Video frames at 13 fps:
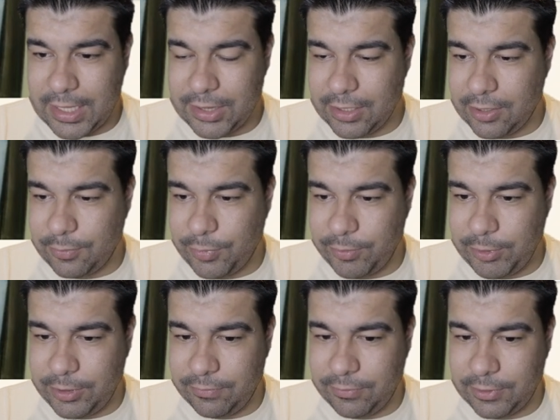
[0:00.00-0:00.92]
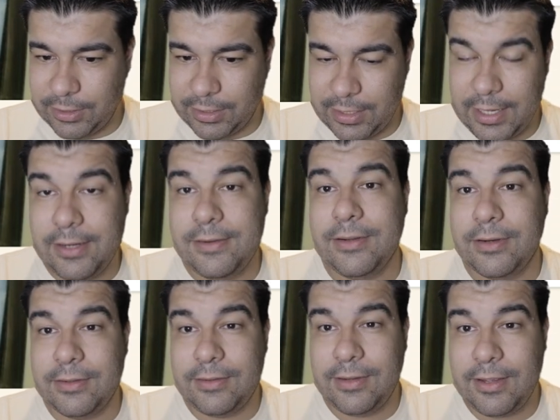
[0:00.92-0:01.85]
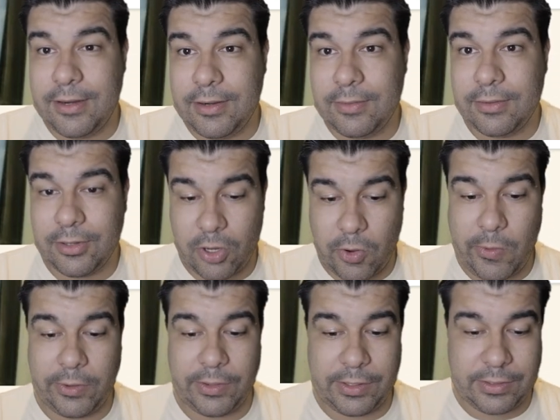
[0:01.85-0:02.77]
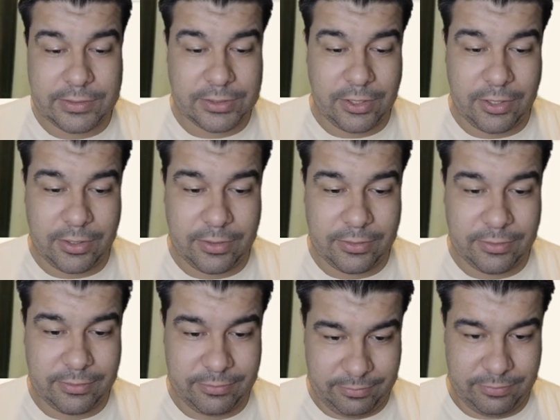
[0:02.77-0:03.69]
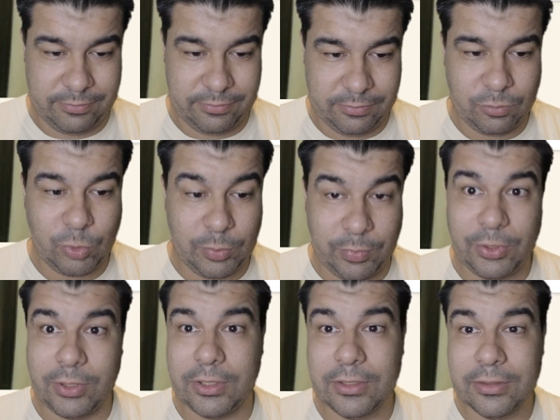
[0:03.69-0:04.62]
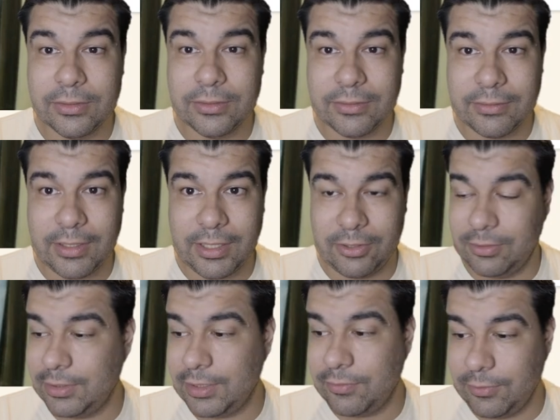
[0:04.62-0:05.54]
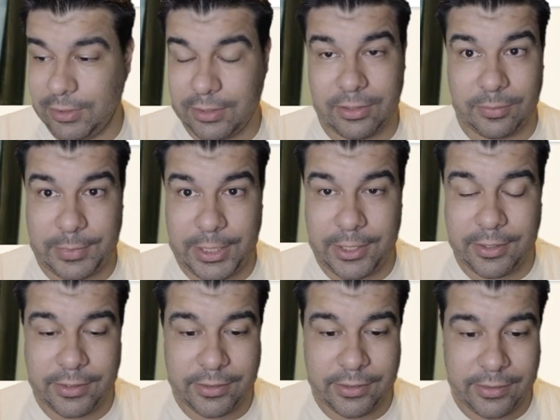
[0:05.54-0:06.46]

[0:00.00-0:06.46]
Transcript: I think I'd probably give you like an 8 out of 10, knowing that this car will pull and it'll definitely kill mine.